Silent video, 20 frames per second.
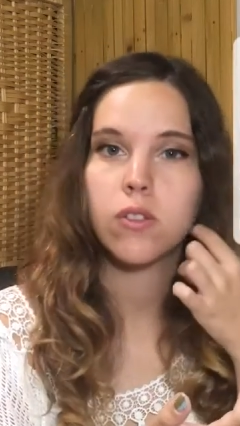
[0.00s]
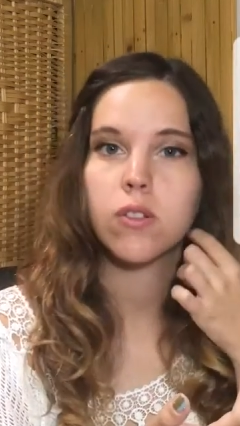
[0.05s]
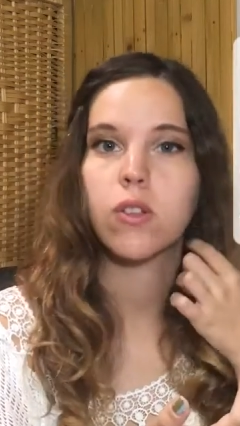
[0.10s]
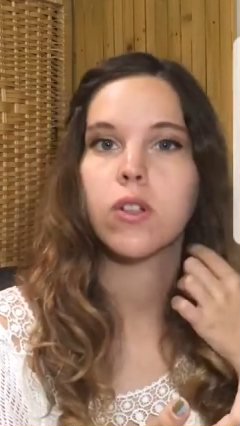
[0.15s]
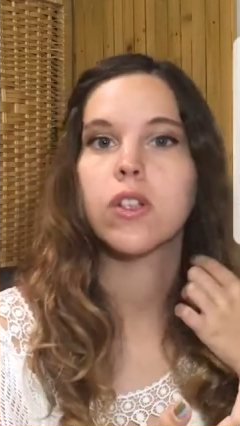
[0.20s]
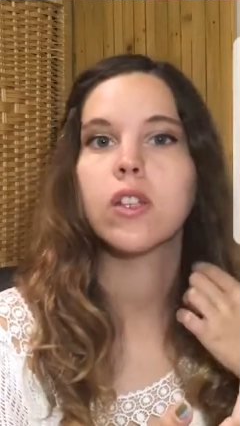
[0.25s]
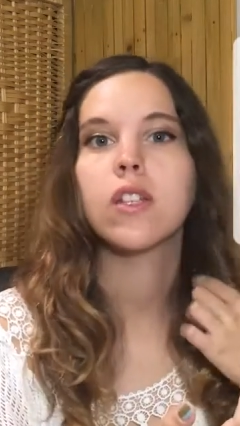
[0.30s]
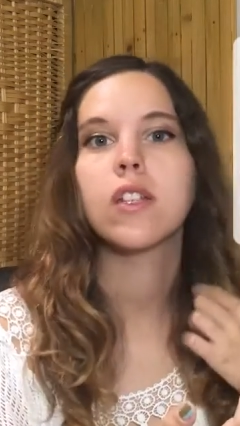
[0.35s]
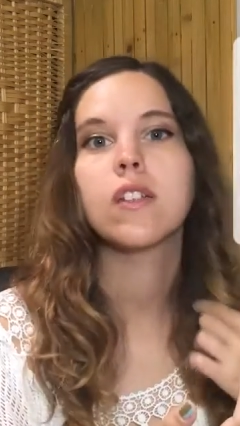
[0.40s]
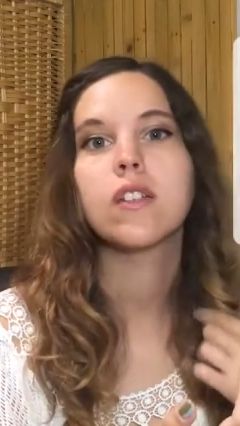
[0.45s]
So
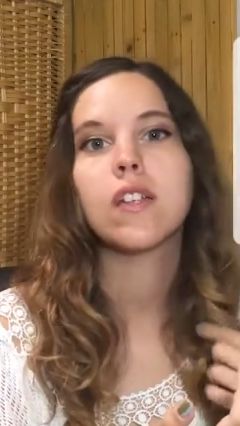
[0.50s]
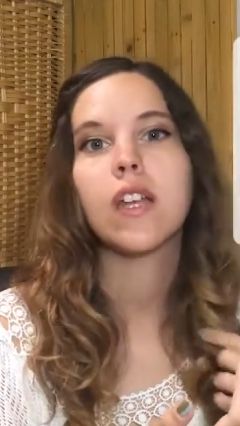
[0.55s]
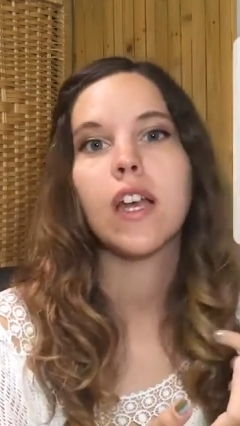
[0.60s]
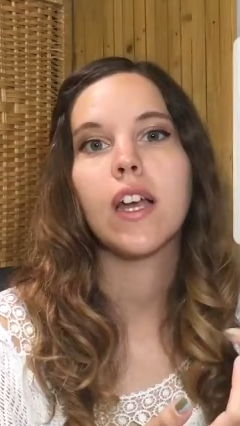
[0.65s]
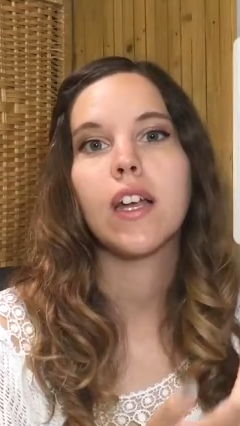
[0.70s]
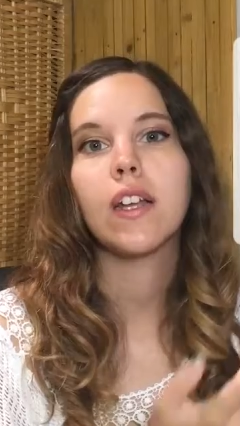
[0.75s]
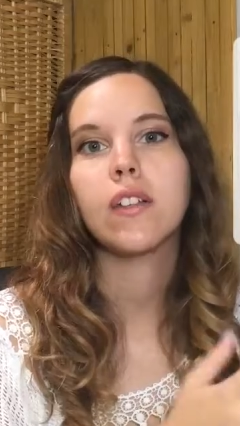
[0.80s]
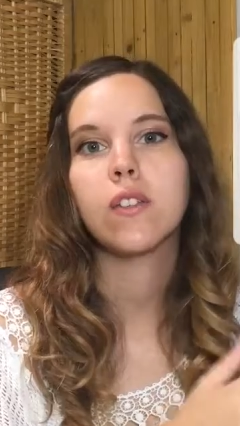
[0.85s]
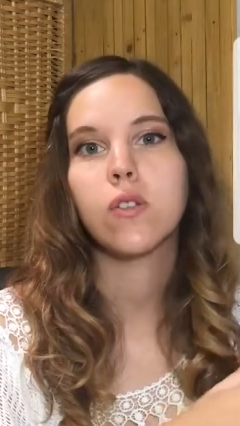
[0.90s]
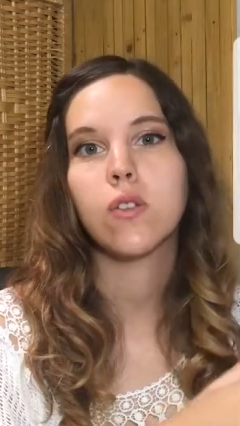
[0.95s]
in this
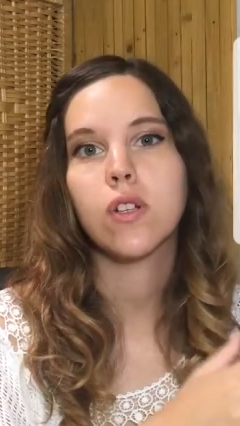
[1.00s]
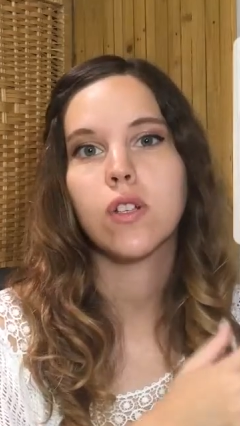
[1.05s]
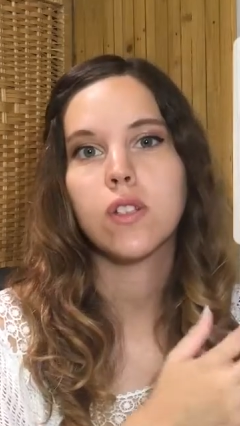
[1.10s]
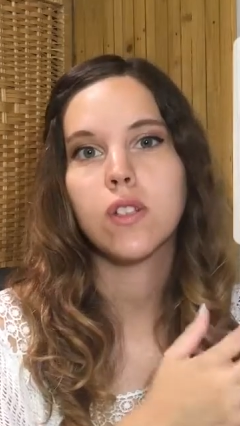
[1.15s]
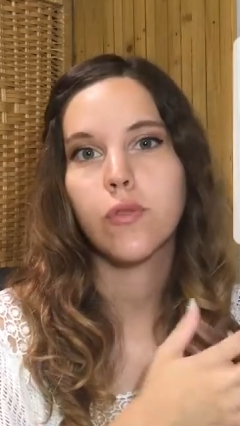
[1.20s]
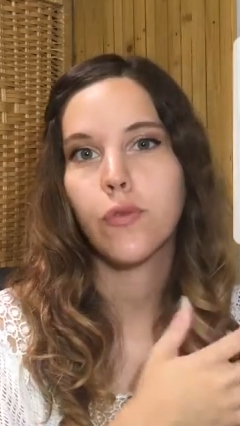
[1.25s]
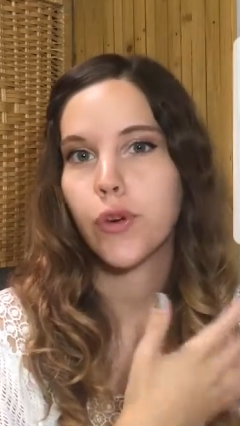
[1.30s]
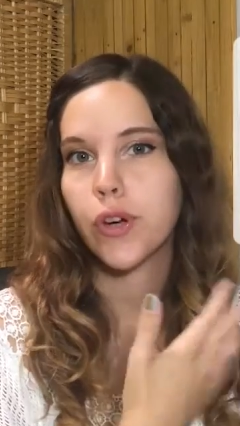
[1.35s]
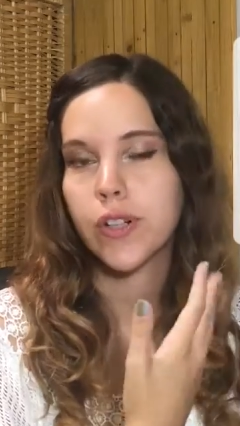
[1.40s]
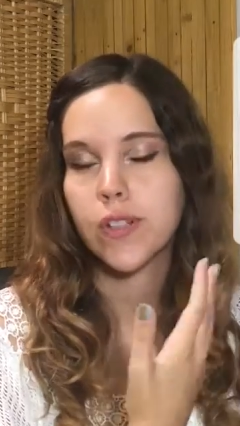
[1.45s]
case, you can
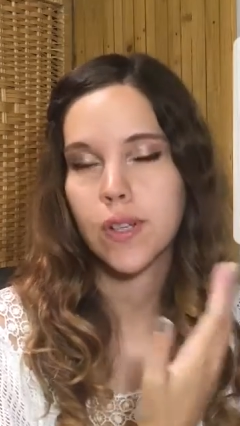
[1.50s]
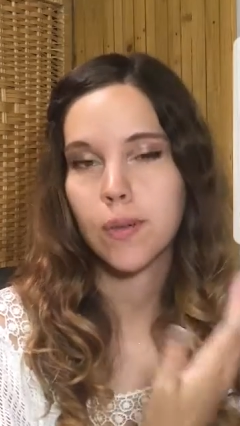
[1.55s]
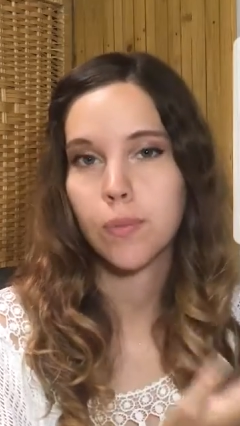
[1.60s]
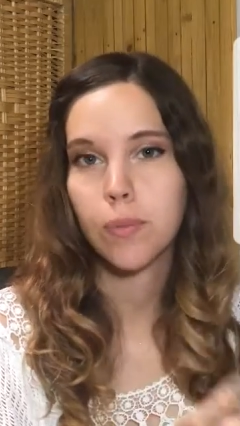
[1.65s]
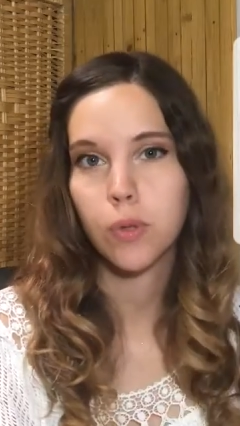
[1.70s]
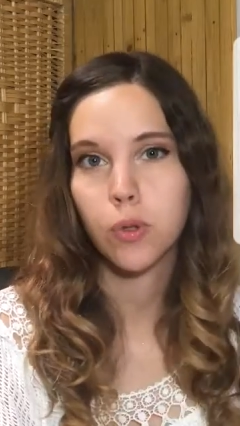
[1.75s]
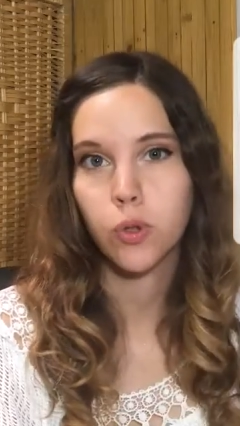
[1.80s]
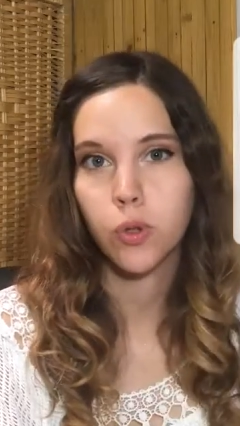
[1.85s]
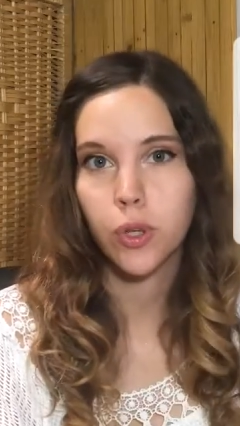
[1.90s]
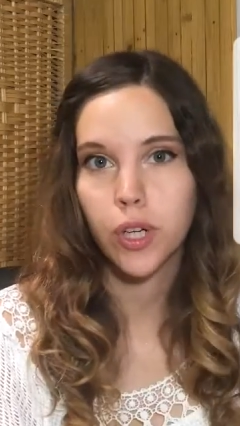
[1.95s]
see, for
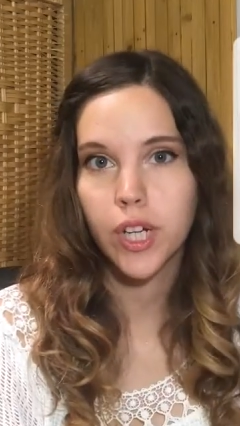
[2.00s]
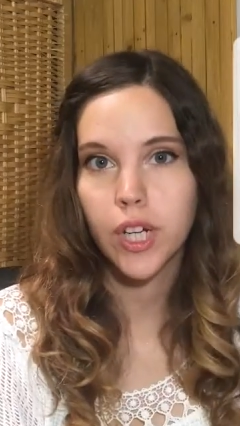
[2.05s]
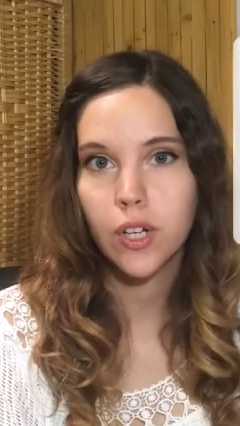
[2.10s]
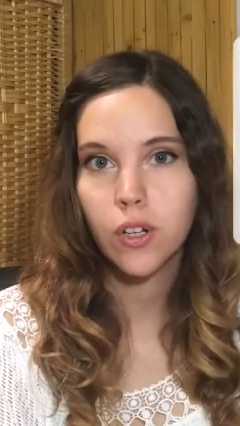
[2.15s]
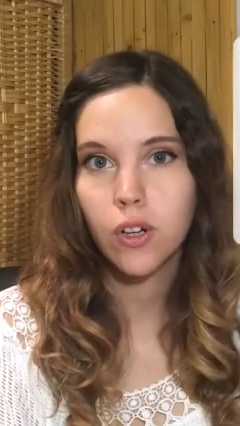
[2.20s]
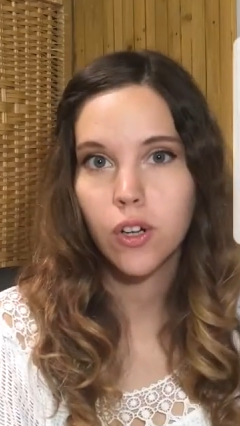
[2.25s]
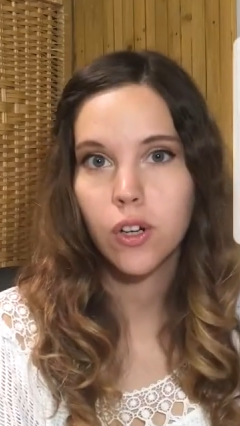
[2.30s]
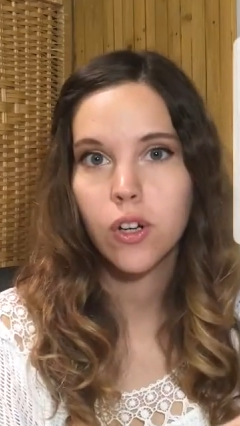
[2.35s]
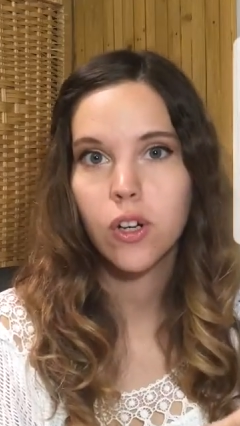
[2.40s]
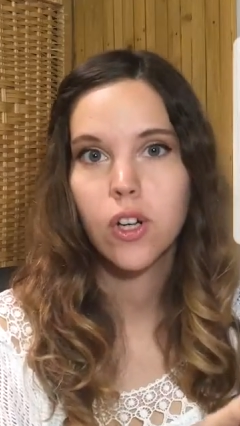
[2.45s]
example,
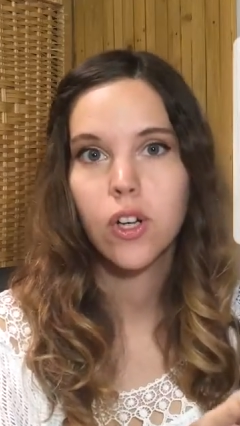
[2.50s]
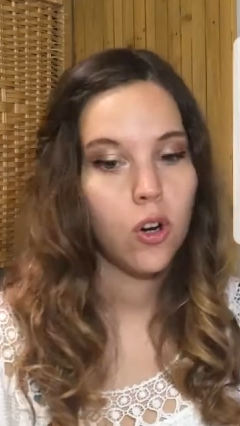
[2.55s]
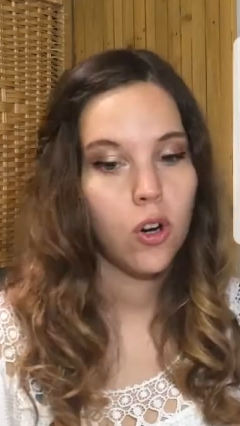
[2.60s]
Torino,